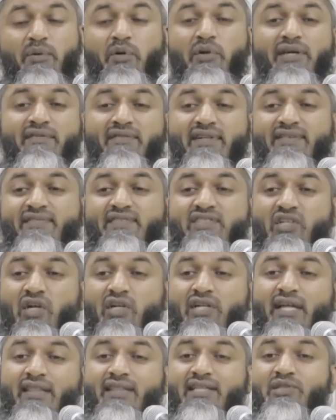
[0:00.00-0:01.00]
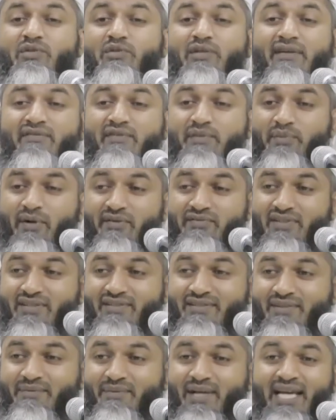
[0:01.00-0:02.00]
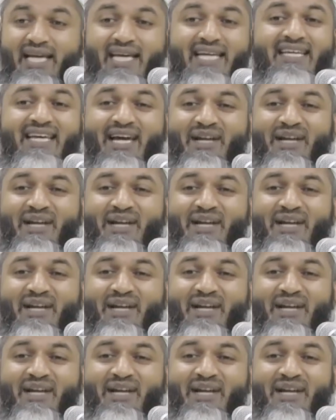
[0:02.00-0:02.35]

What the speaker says: Or even if he's got nothing to give the Prophet sallallahu alaihi wasallam,